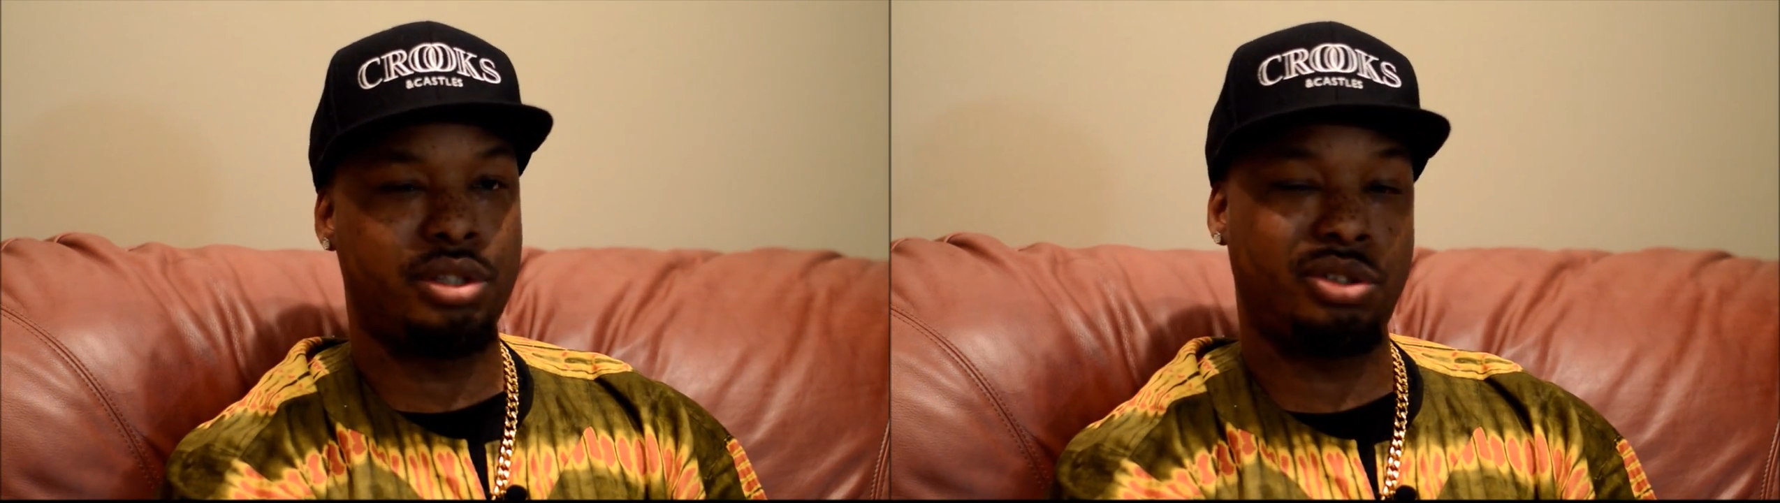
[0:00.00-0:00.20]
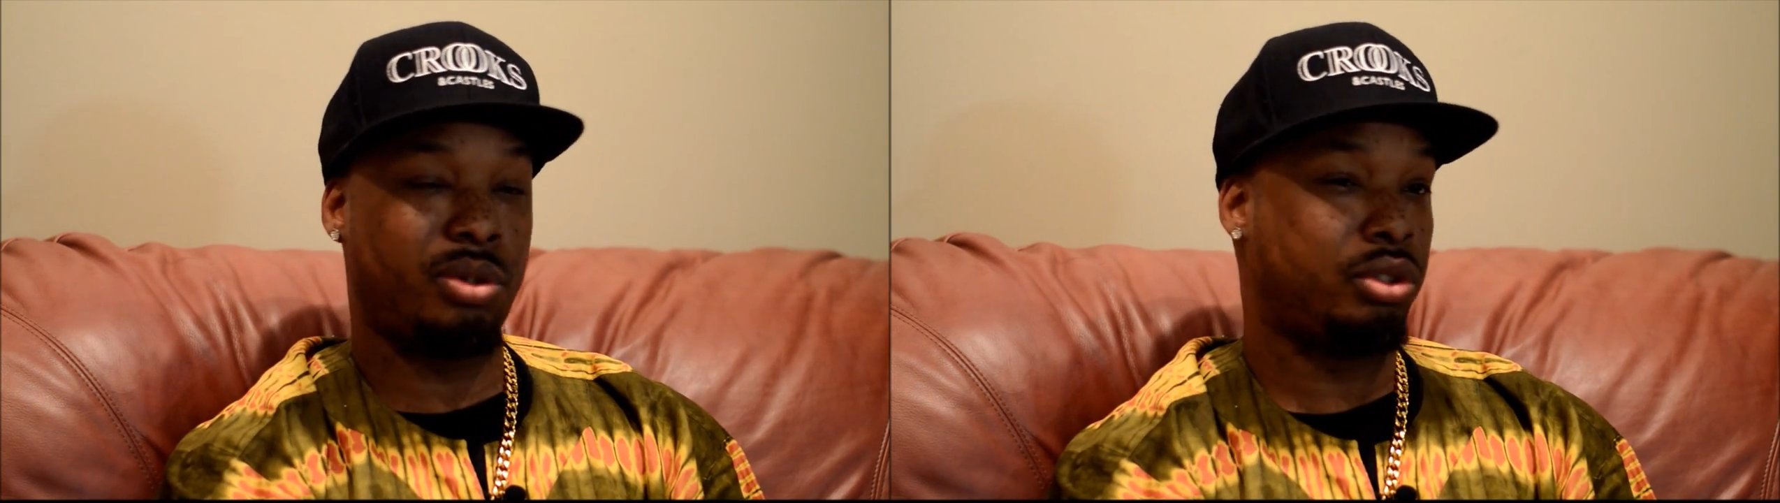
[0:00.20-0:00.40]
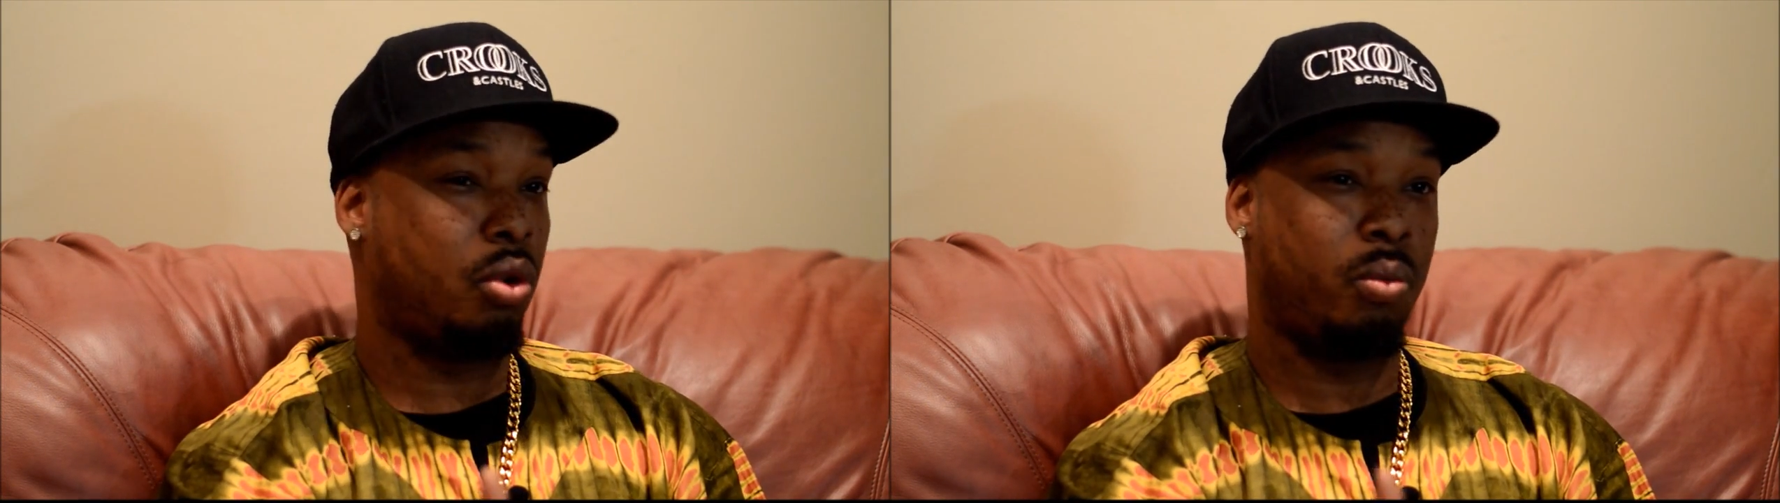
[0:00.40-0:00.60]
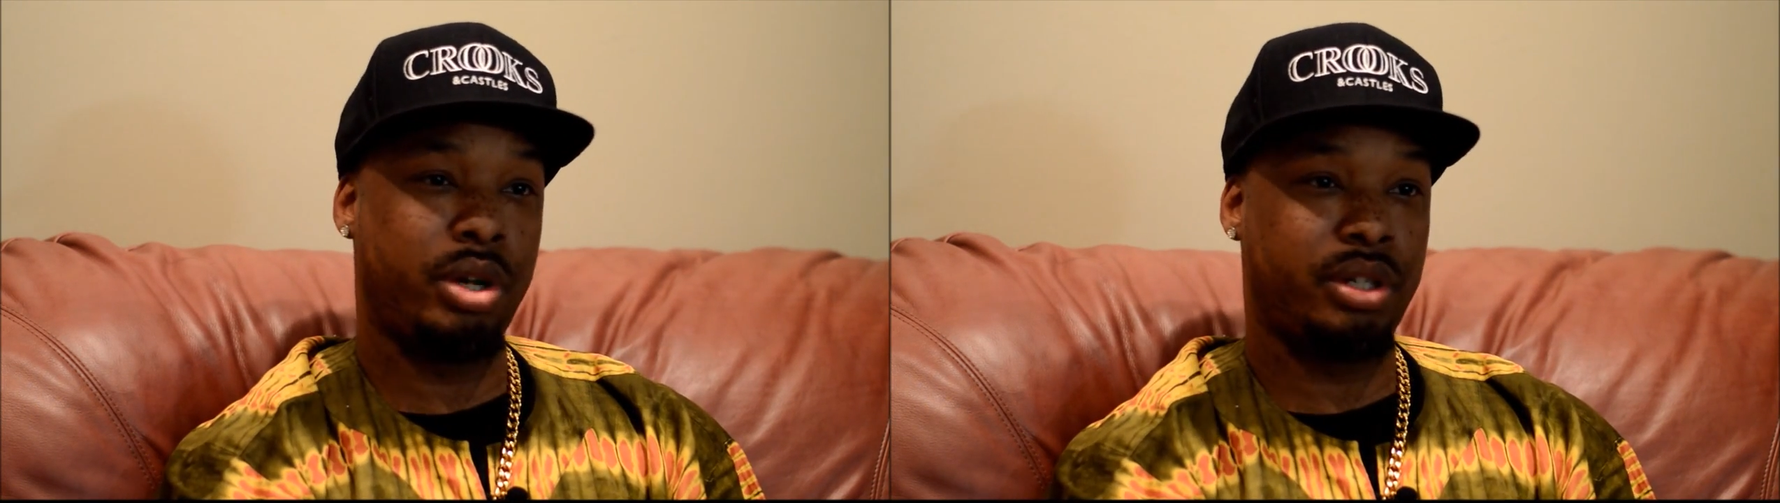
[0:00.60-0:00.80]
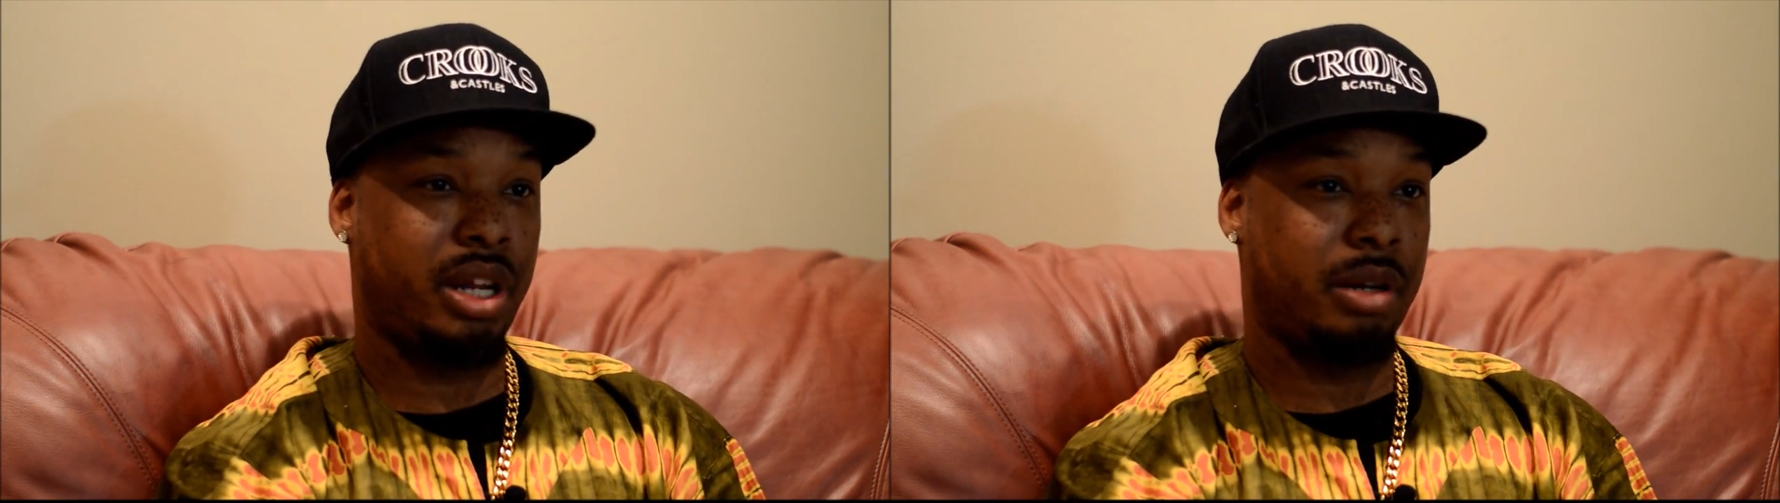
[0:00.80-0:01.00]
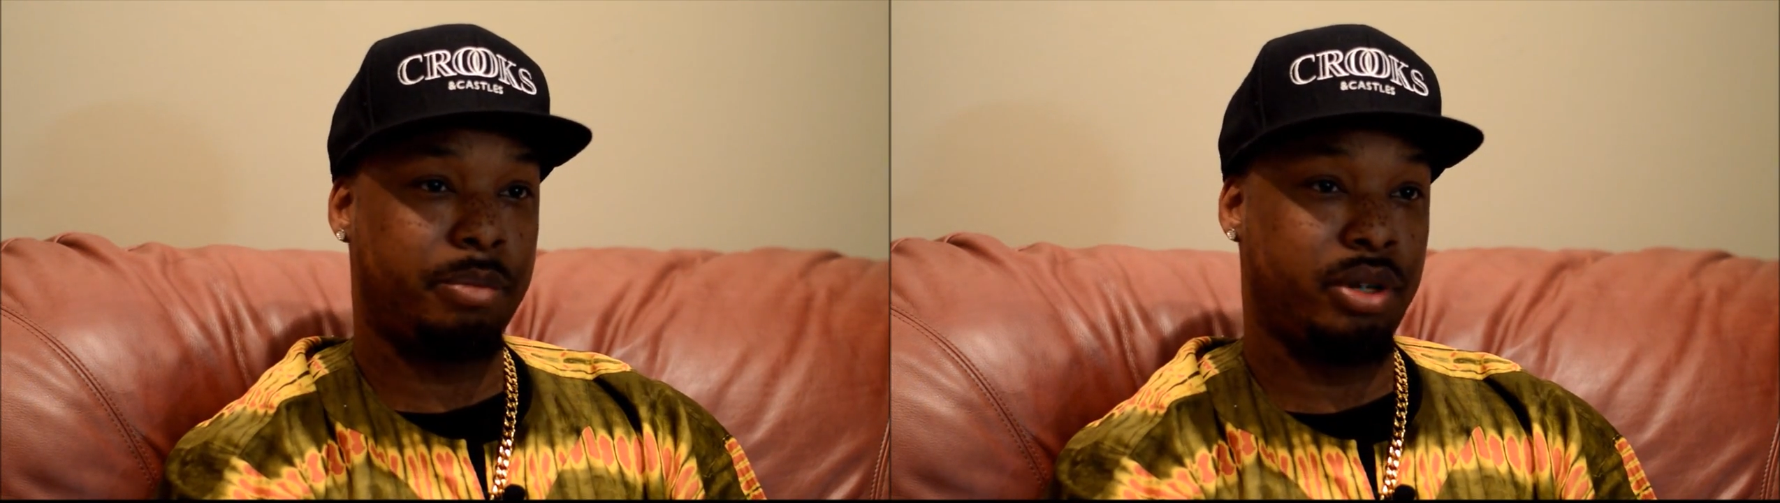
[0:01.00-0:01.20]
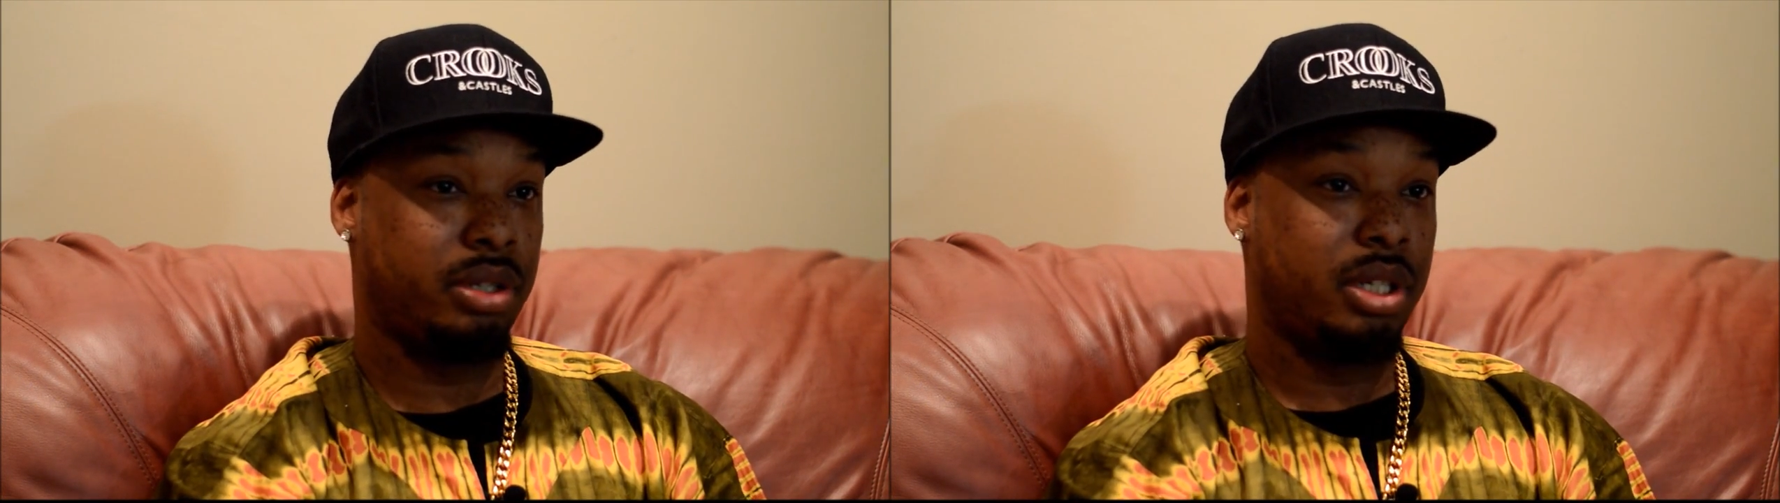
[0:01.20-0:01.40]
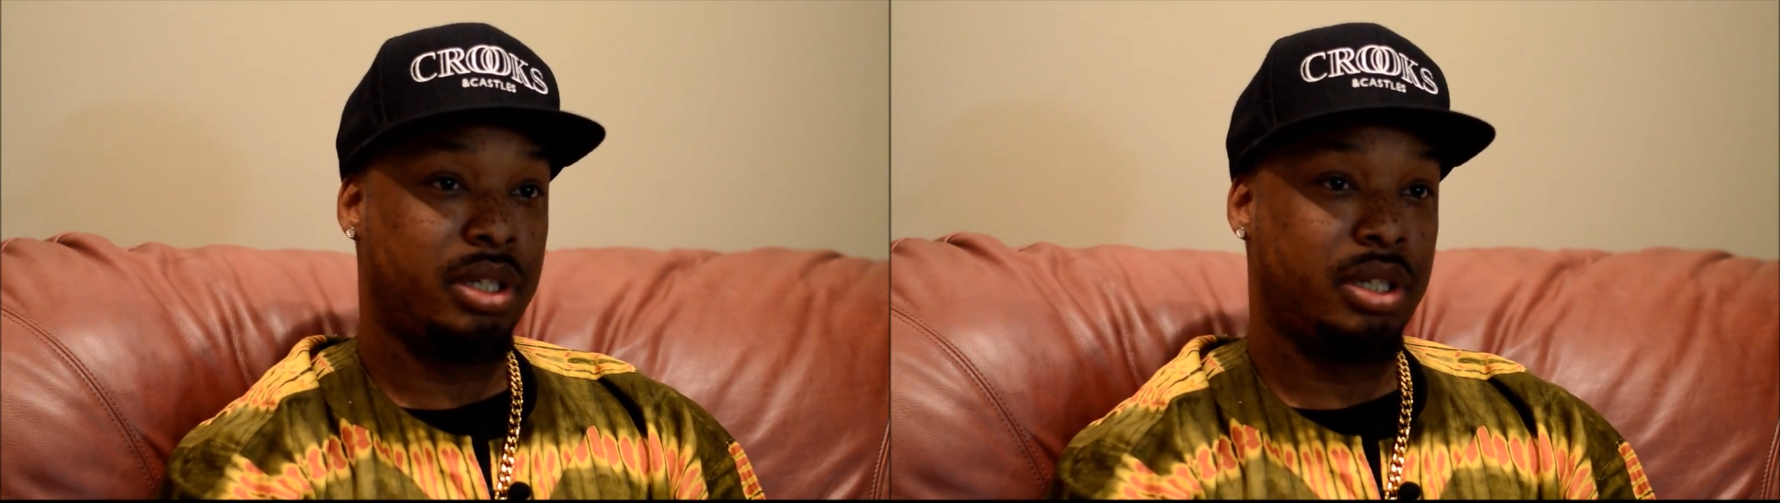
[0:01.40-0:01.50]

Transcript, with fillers: so it's no wonder they didn't put